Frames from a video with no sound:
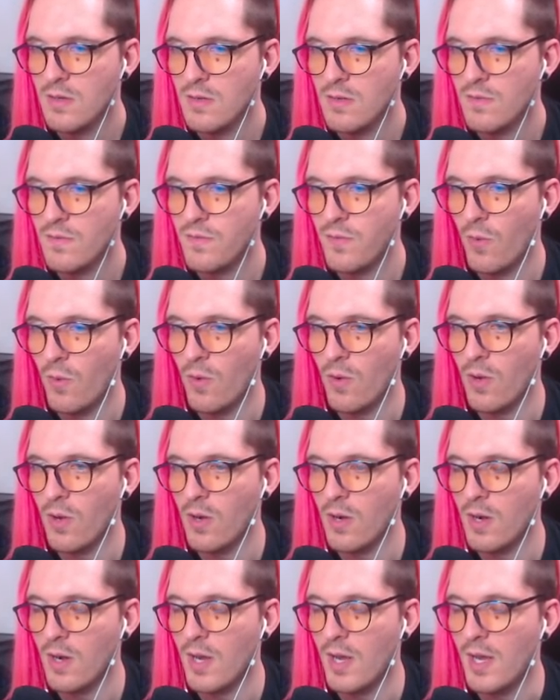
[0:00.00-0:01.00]

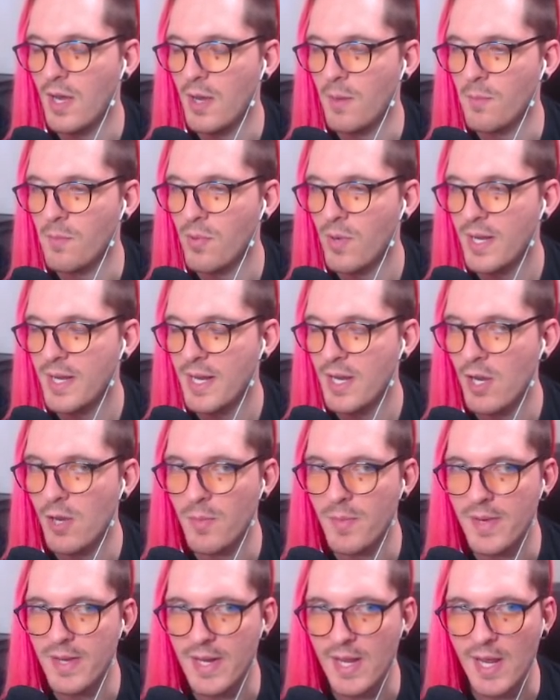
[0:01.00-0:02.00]
for breaking
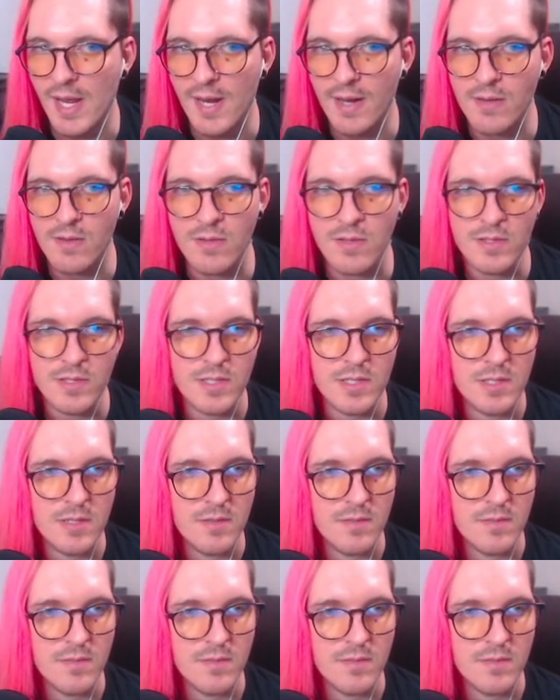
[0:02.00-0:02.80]
open candles.